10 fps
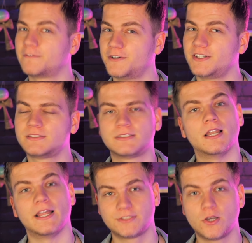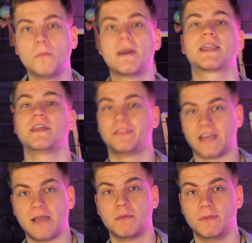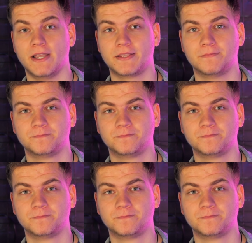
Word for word: first, let's go back in time a bit.